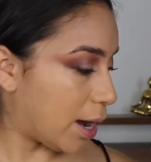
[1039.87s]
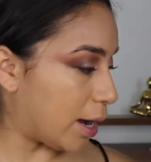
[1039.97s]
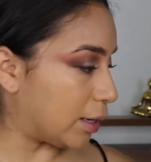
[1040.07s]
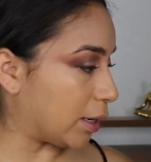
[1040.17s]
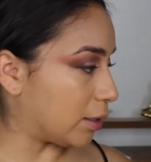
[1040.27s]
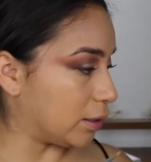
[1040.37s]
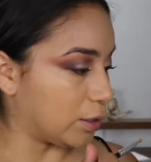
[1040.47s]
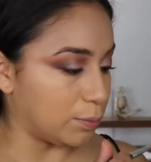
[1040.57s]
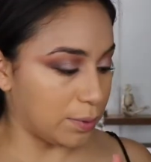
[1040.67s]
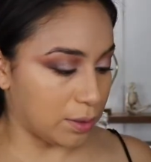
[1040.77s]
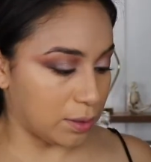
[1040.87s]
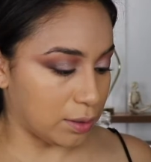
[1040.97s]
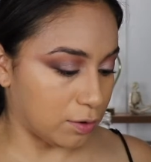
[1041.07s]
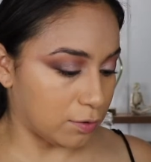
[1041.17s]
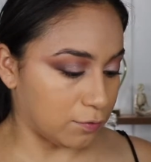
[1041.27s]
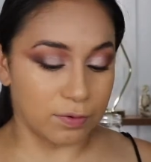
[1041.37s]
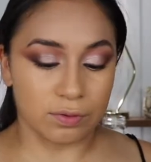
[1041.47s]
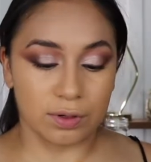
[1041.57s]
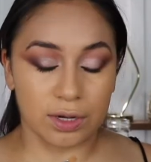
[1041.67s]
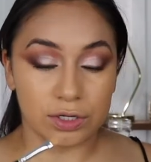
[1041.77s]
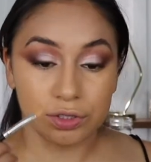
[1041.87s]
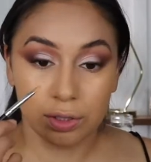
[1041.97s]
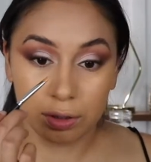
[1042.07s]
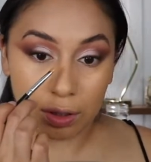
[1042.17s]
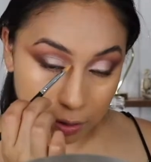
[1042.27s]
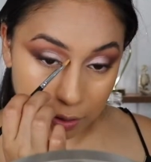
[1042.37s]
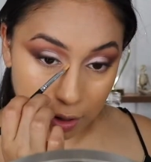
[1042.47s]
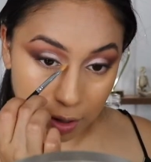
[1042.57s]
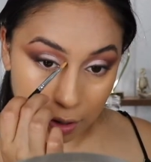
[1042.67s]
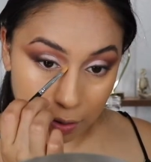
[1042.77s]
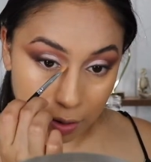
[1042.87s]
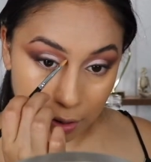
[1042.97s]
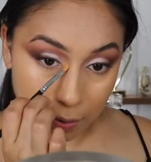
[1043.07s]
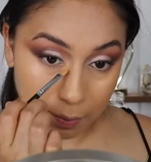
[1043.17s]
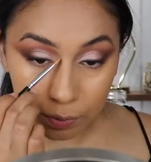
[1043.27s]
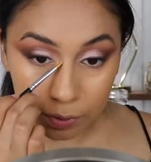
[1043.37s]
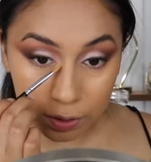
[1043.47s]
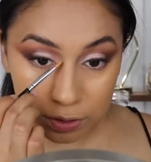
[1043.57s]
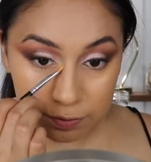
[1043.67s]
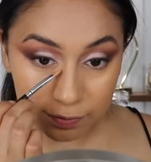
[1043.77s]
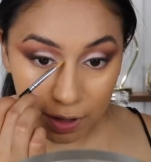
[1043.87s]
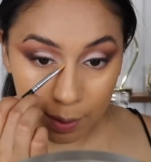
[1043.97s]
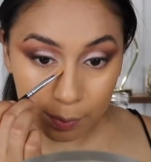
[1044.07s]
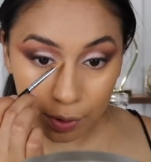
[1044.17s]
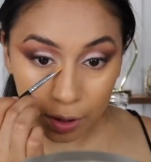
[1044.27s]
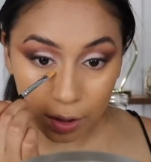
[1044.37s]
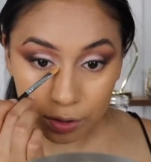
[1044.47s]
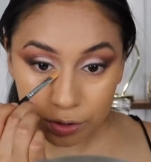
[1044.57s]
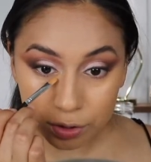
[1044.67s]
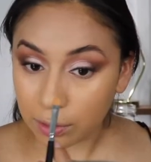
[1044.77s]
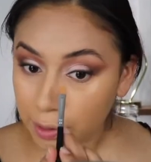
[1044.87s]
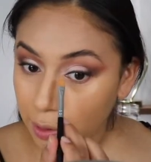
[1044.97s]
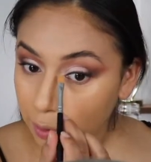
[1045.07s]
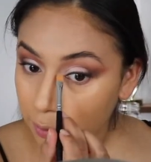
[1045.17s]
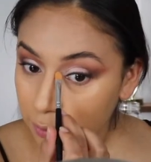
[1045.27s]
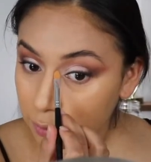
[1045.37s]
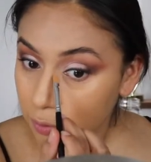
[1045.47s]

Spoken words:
adding a little bit of foundation in that area with this flat brush. There we go.